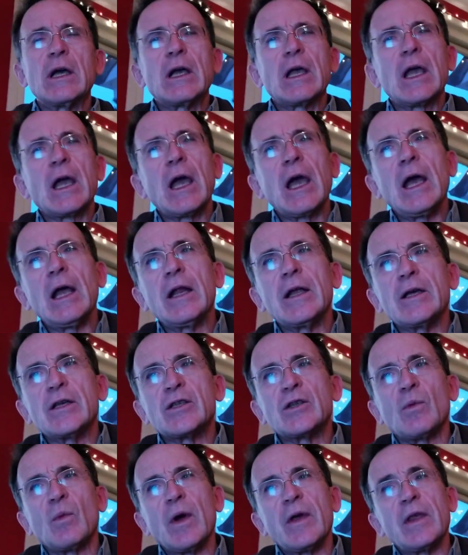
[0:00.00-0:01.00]

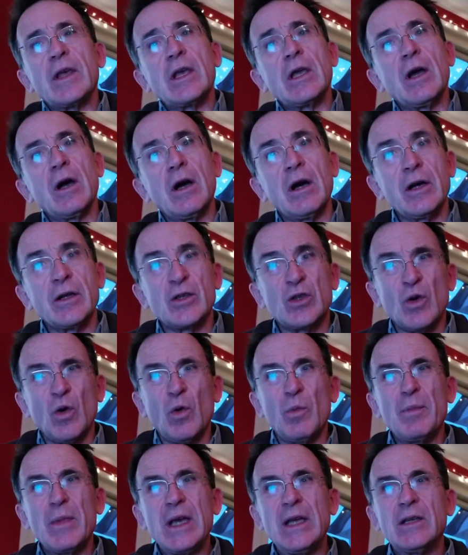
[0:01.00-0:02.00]
Careless whether yards
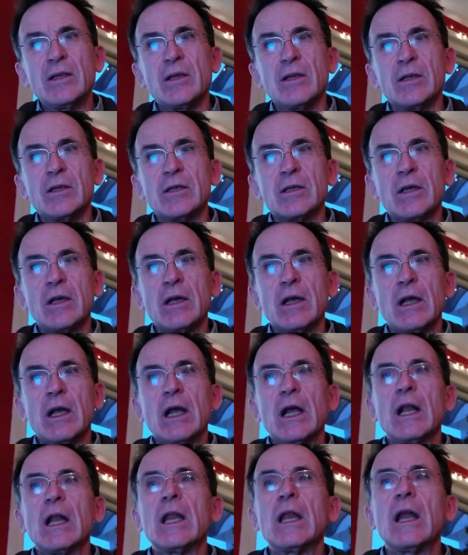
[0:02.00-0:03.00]
or meters,
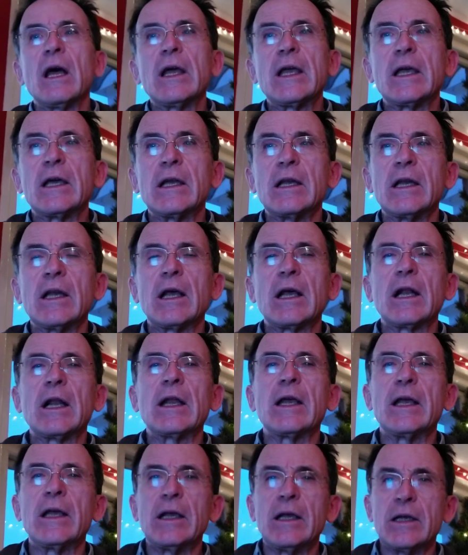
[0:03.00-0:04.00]
lichen
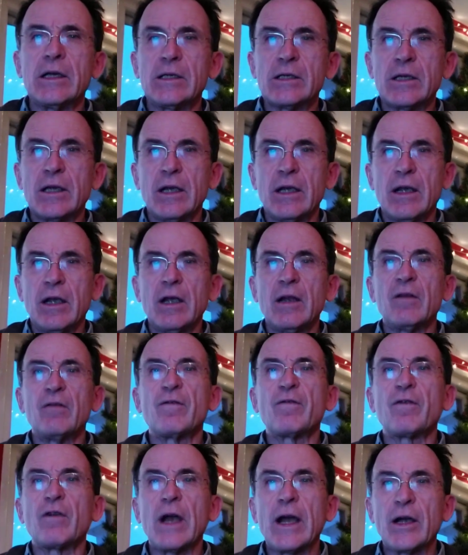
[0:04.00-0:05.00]
clings in
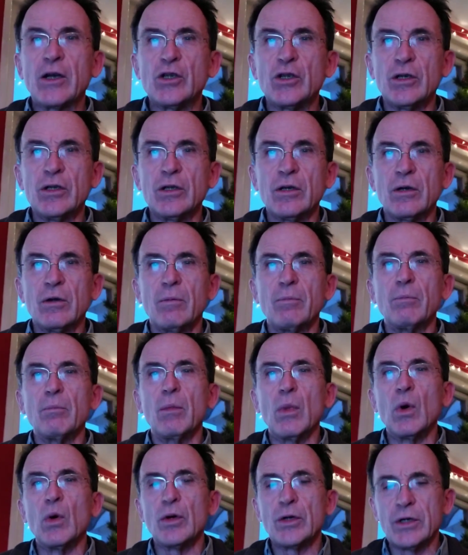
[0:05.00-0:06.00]
fractured
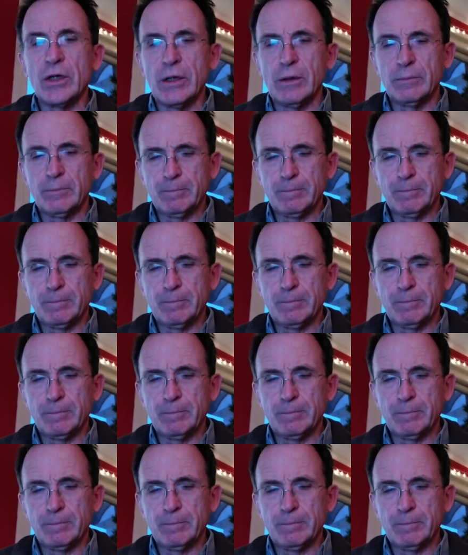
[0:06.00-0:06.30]
mortar.